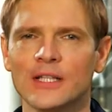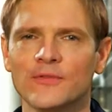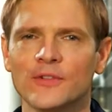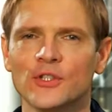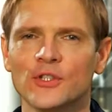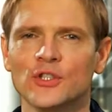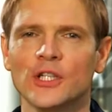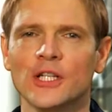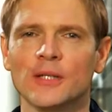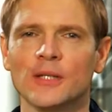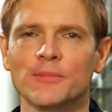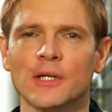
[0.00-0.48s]

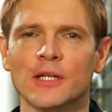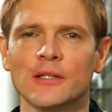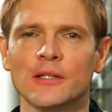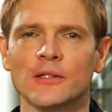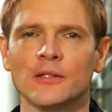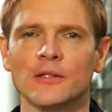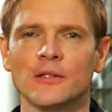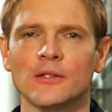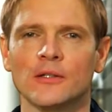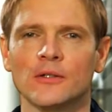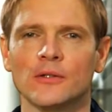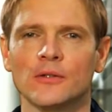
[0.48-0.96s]
What do we
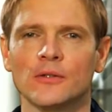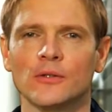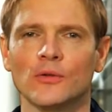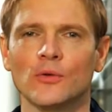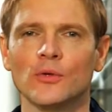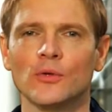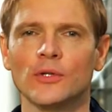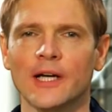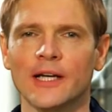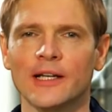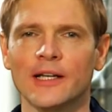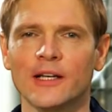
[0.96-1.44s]
mean
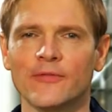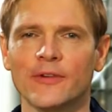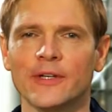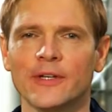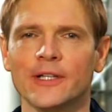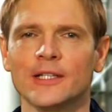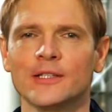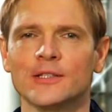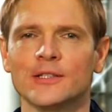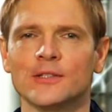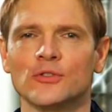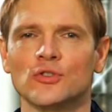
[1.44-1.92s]
by a
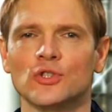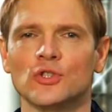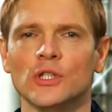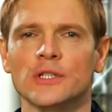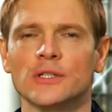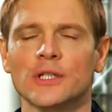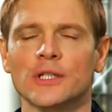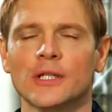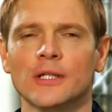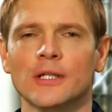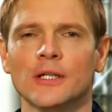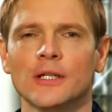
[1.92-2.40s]

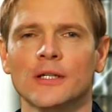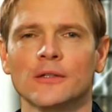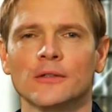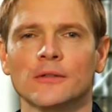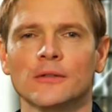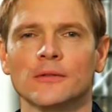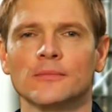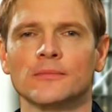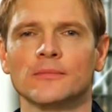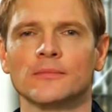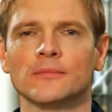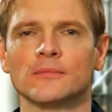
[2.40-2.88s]
networked
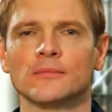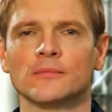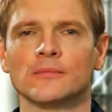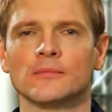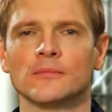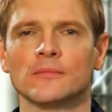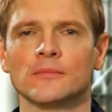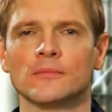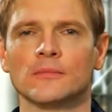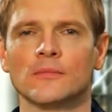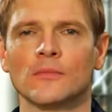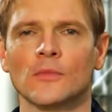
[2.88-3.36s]
locking
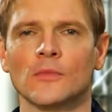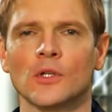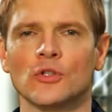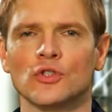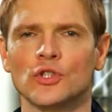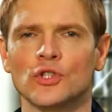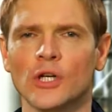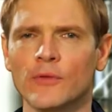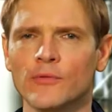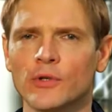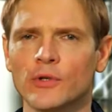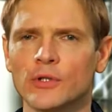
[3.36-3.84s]
system?
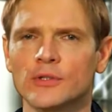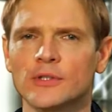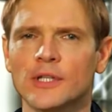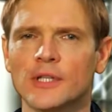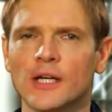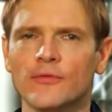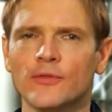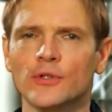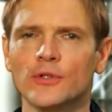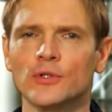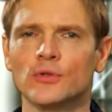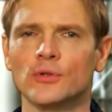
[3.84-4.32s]

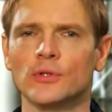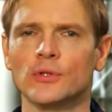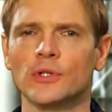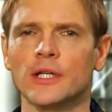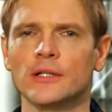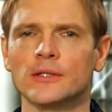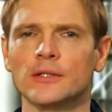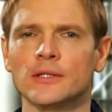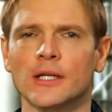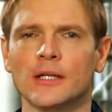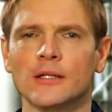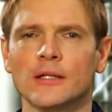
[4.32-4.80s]

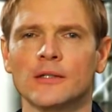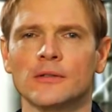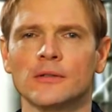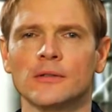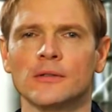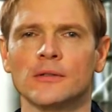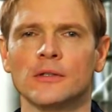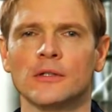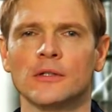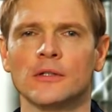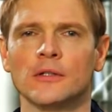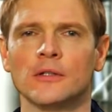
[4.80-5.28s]
First,
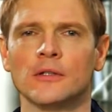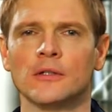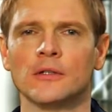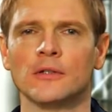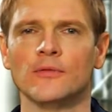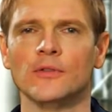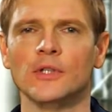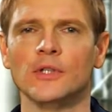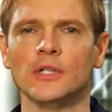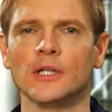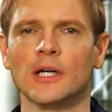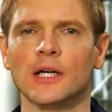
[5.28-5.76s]
let's look at
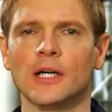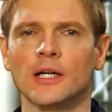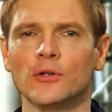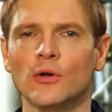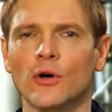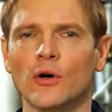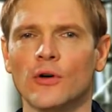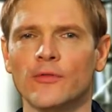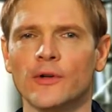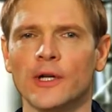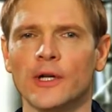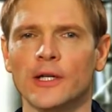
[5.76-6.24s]
how an
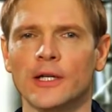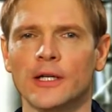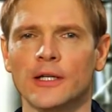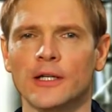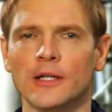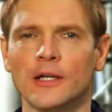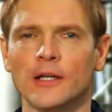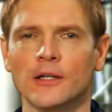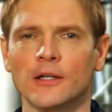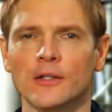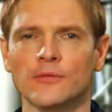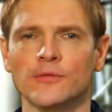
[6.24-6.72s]
offline
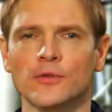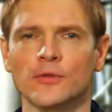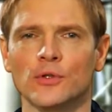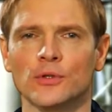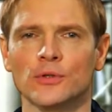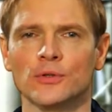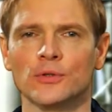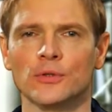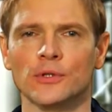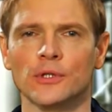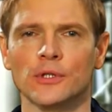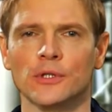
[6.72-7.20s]
system
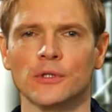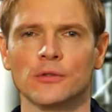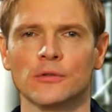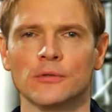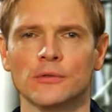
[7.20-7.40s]
works.